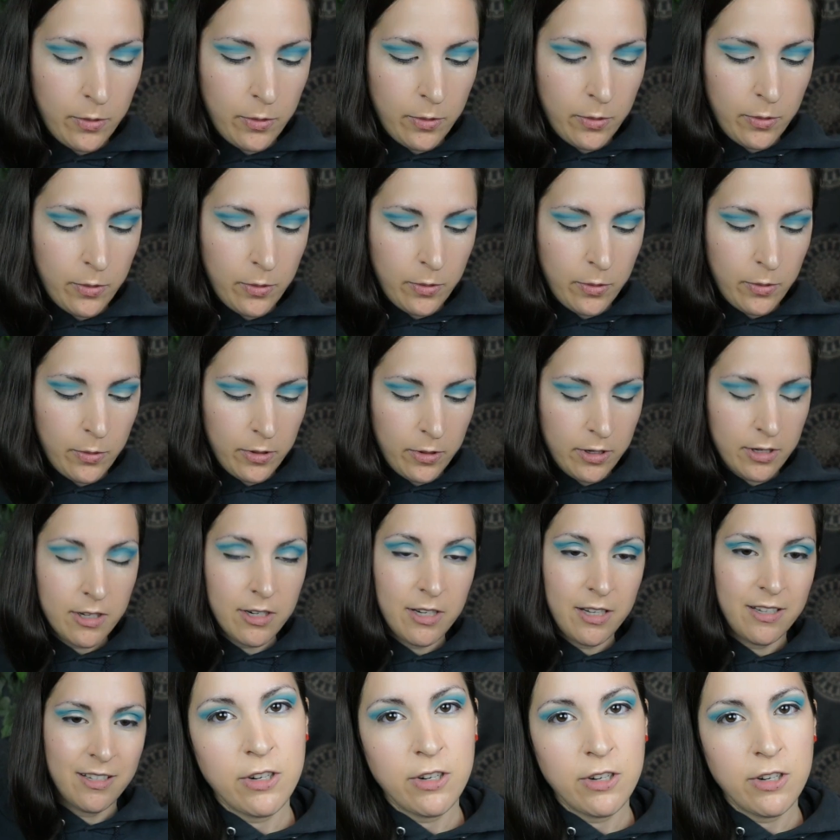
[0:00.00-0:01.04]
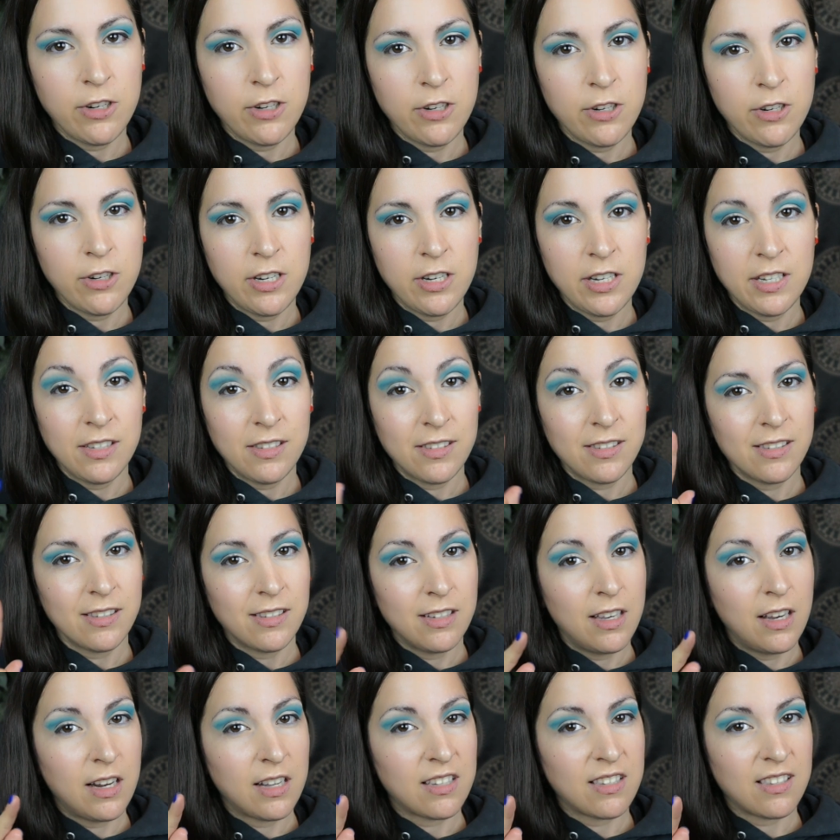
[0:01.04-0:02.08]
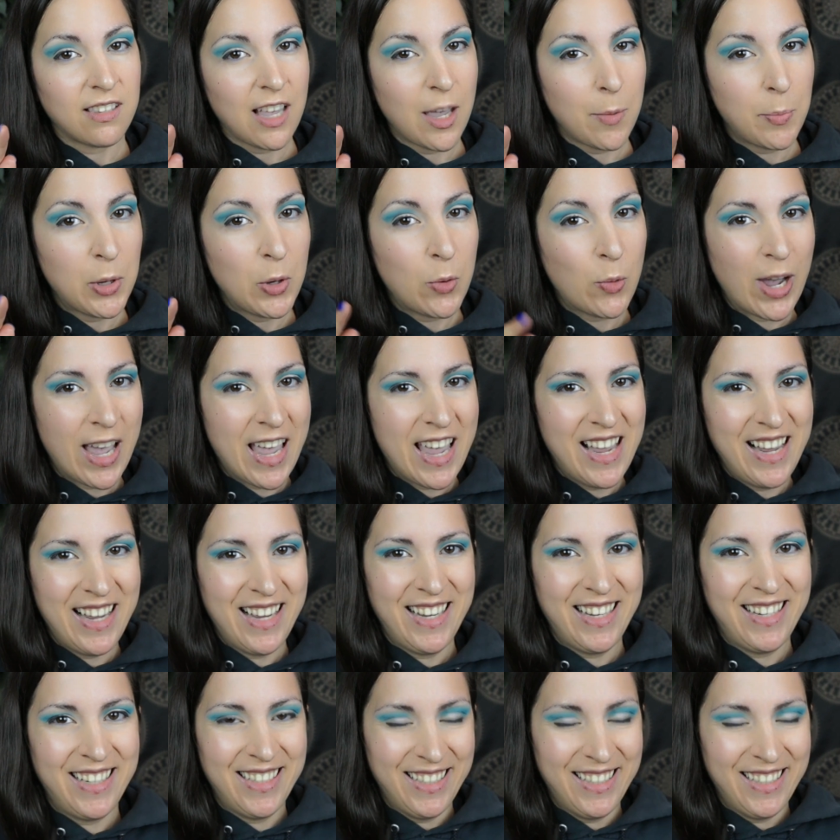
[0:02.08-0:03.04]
Now we're gonna cut the crease in a sloppy way